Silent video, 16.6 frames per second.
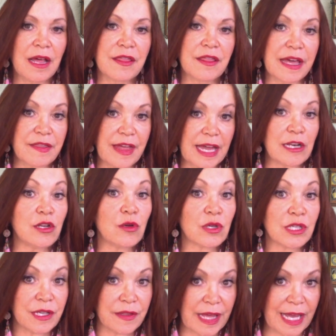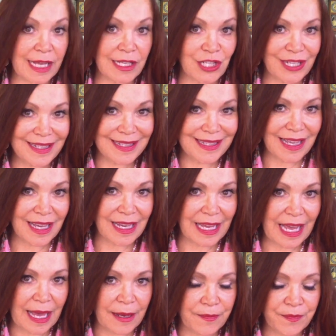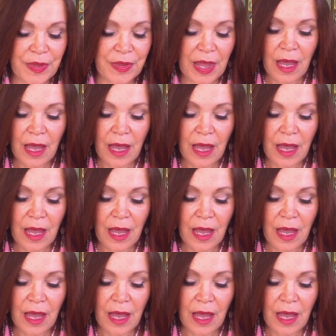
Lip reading: they then looked at their genes again.